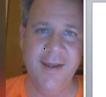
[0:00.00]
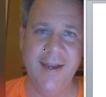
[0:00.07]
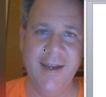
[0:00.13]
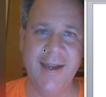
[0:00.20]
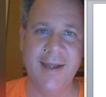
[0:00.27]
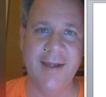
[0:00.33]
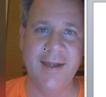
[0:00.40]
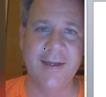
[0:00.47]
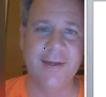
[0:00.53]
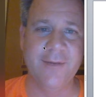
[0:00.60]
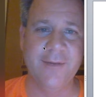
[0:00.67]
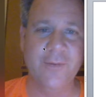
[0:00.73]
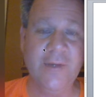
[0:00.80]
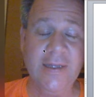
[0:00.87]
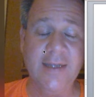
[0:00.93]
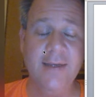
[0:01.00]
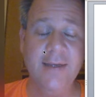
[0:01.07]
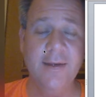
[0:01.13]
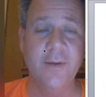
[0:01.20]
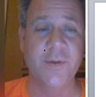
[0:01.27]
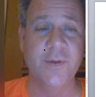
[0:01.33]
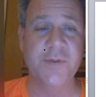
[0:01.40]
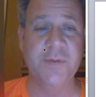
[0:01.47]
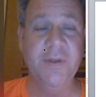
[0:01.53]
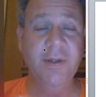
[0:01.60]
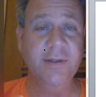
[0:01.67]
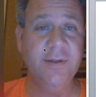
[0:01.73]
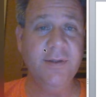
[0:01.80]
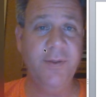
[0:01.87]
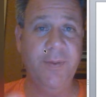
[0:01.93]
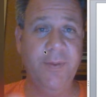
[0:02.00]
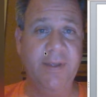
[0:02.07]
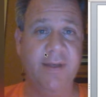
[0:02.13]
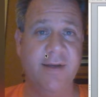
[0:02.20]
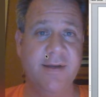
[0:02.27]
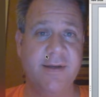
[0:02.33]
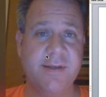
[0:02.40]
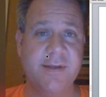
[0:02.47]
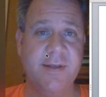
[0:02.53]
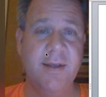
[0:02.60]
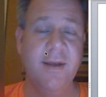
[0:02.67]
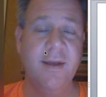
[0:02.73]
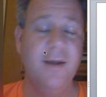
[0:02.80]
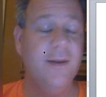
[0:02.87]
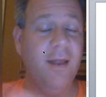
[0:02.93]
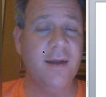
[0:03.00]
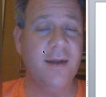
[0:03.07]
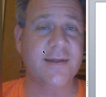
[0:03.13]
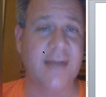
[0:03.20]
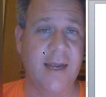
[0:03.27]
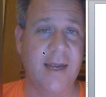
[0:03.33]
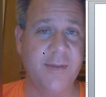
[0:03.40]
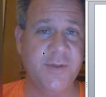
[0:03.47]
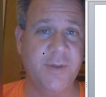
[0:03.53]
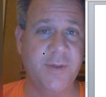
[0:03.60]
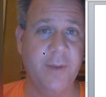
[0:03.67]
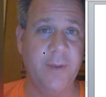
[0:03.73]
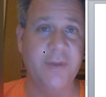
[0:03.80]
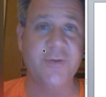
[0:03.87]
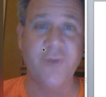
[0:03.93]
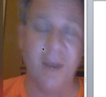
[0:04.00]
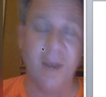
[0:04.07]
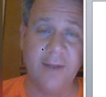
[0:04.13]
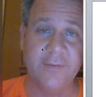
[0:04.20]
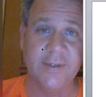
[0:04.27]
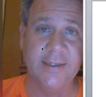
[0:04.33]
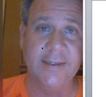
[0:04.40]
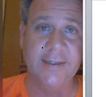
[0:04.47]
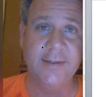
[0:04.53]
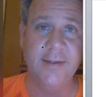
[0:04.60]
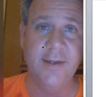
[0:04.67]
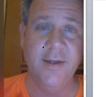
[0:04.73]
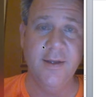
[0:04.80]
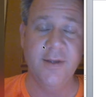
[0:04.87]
And really, it was built because a lot of times you might be traveling,